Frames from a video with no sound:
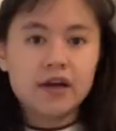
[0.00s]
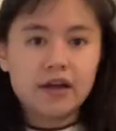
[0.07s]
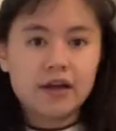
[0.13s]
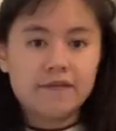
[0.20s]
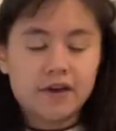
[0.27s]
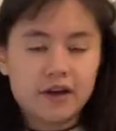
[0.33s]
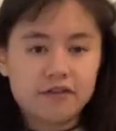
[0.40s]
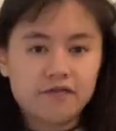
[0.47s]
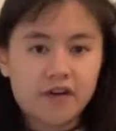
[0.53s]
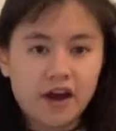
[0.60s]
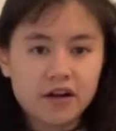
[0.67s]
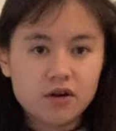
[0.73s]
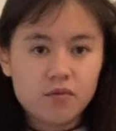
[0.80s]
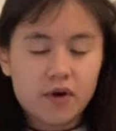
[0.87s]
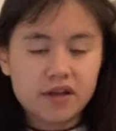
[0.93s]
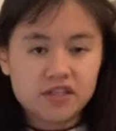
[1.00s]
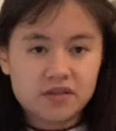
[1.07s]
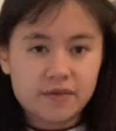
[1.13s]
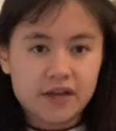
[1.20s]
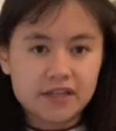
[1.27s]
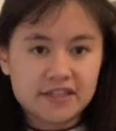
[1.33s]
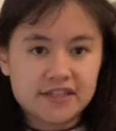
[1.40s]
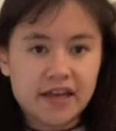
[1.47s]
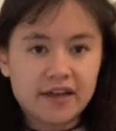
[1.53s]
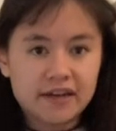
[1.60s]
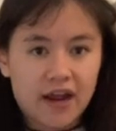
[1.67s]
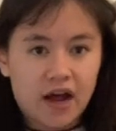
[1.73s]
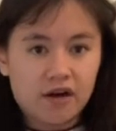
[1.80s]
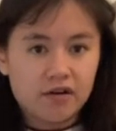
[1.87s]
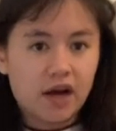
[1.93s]
If I could find a way to make it
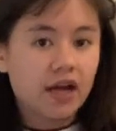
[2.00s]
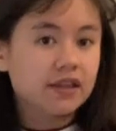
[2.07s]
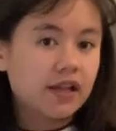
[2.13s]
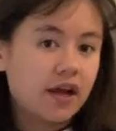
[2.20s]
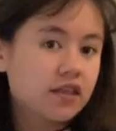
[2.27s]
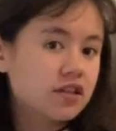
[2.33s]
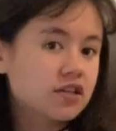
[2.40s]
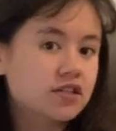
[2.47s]
stand out, I'd like the